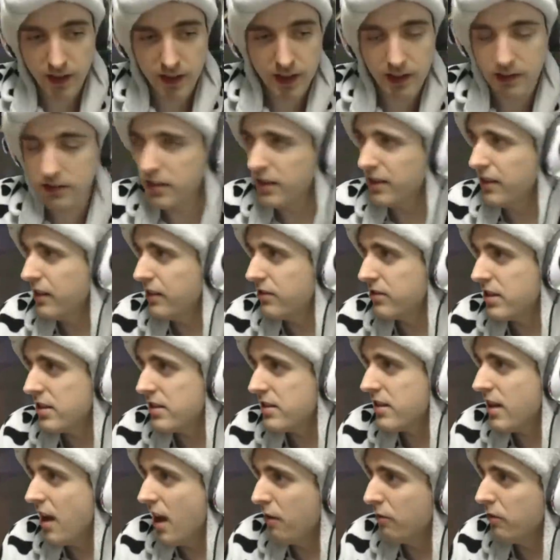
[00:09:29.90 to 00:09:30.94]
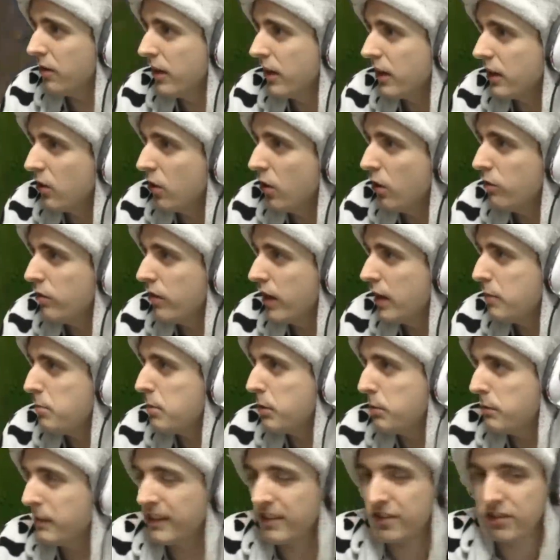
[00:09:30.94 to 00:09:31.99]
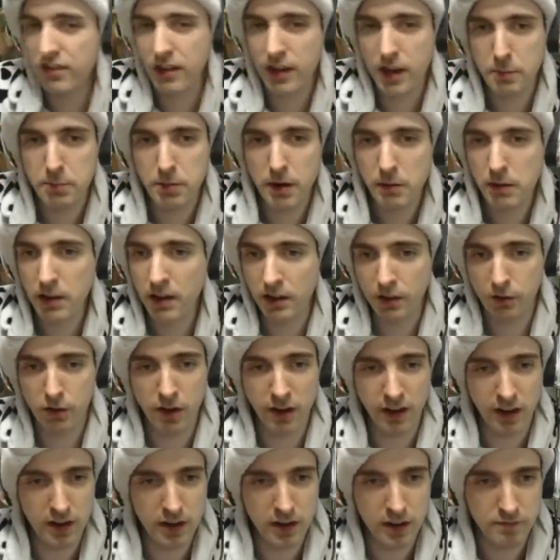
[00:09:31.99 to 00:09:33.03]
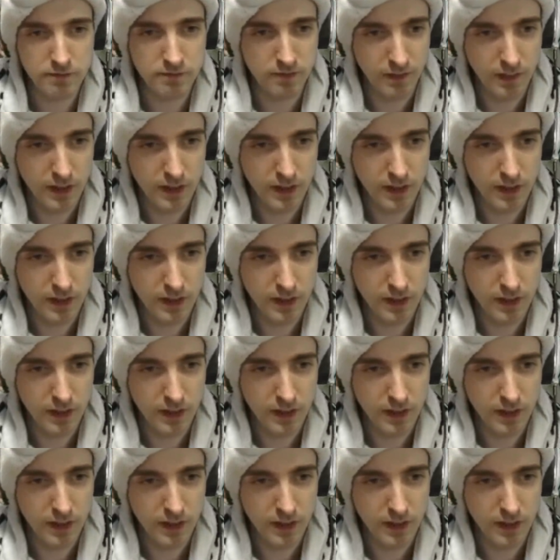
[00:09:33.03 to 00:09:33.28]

Is it not really called Vaboo? Because then I probably look really dumb.